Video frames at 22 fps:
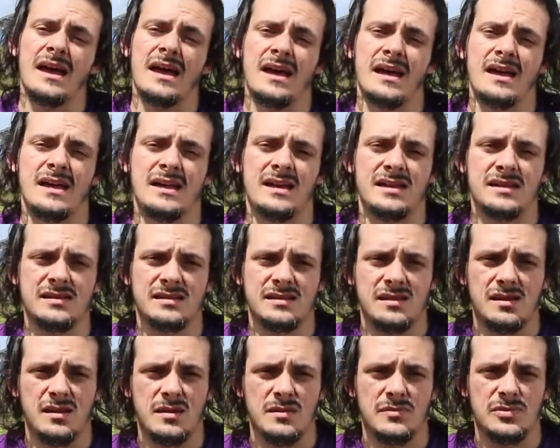And
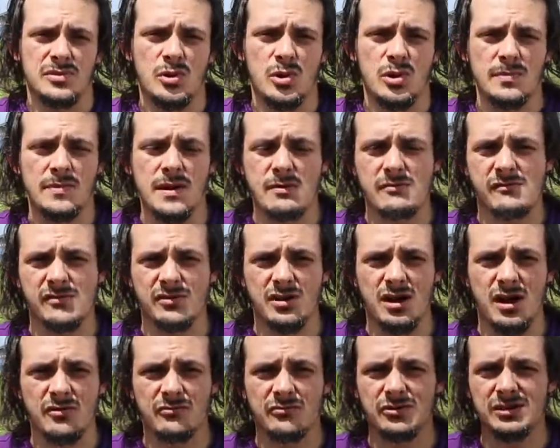during my
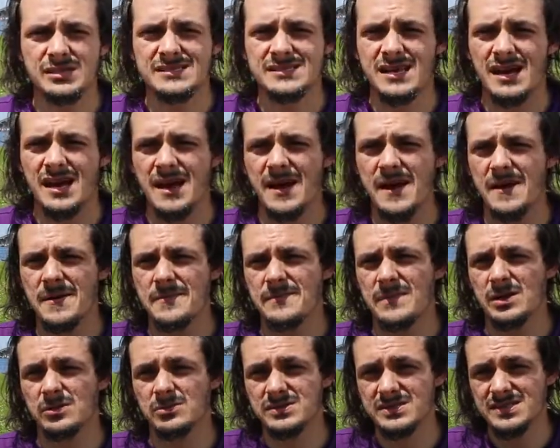recovery time,
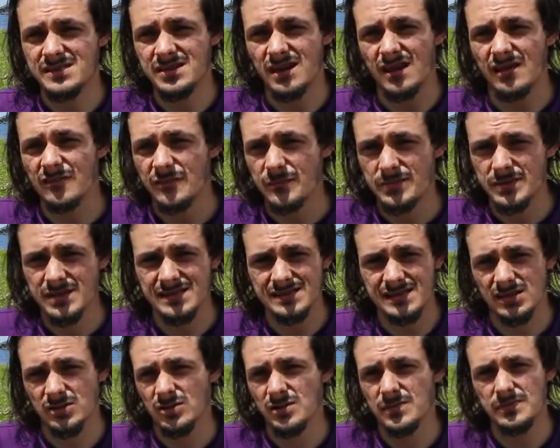it was tough because
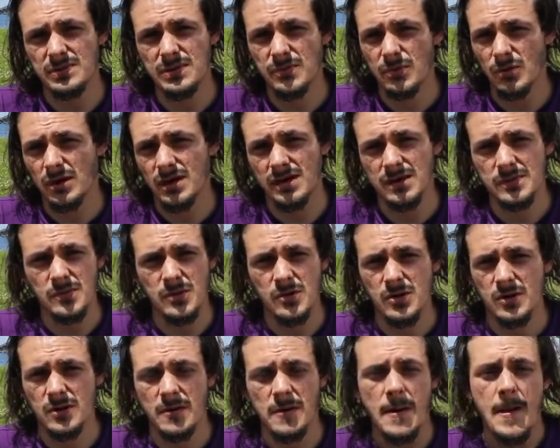I couldn't b-boy
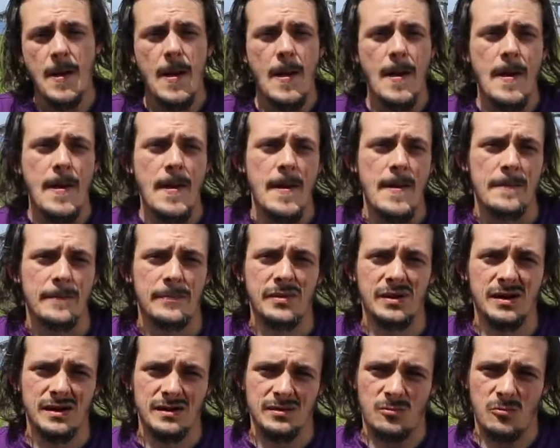anymore,
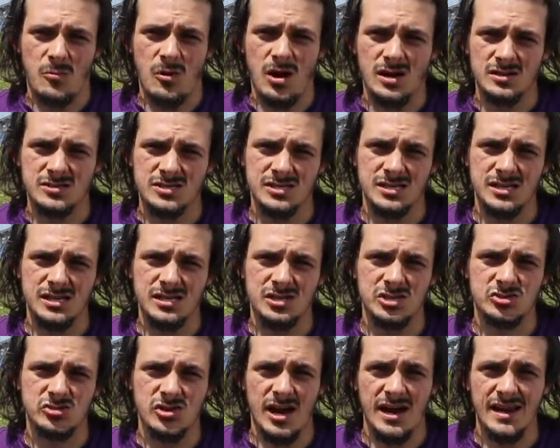but watching
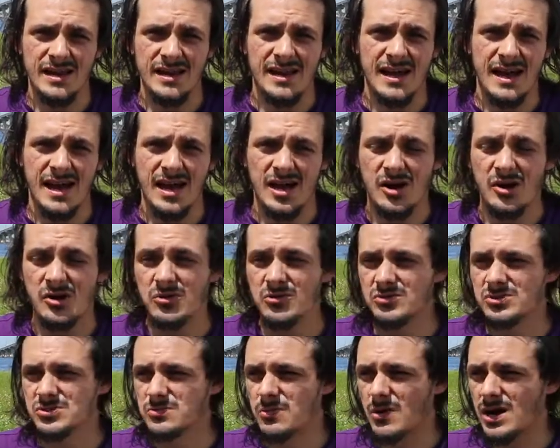Dragon
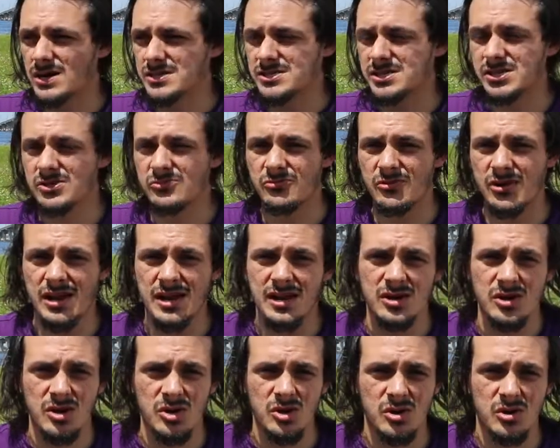House, watching
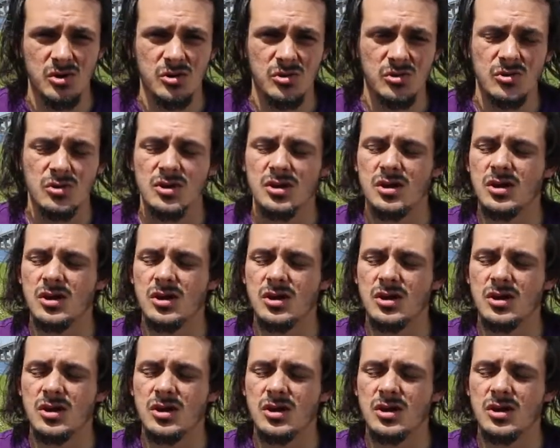Reno,